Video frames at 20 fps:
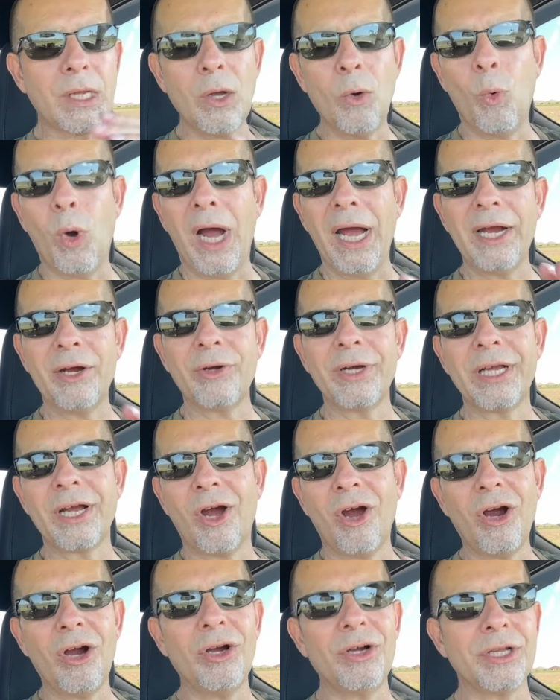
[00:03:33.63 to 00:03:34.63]
wiring
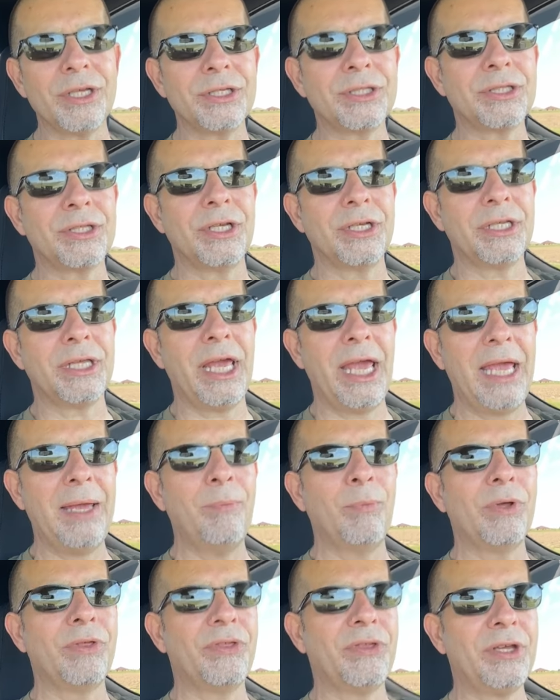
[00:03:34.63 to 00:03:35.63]
harness that
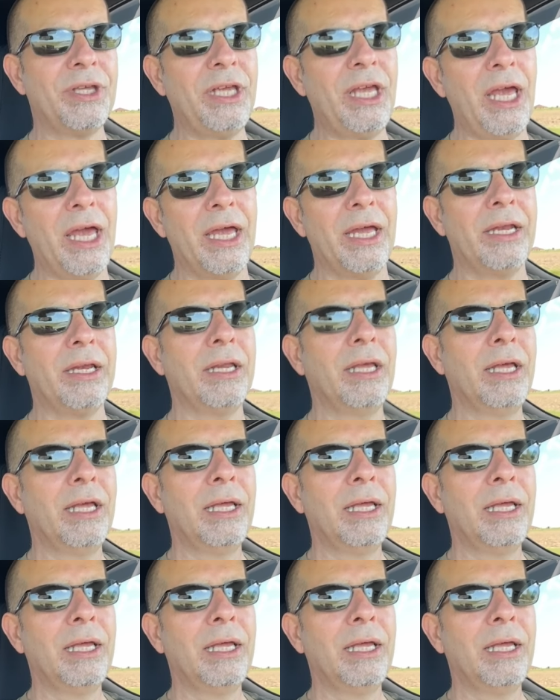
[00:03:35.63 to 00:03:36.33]
came with the kit,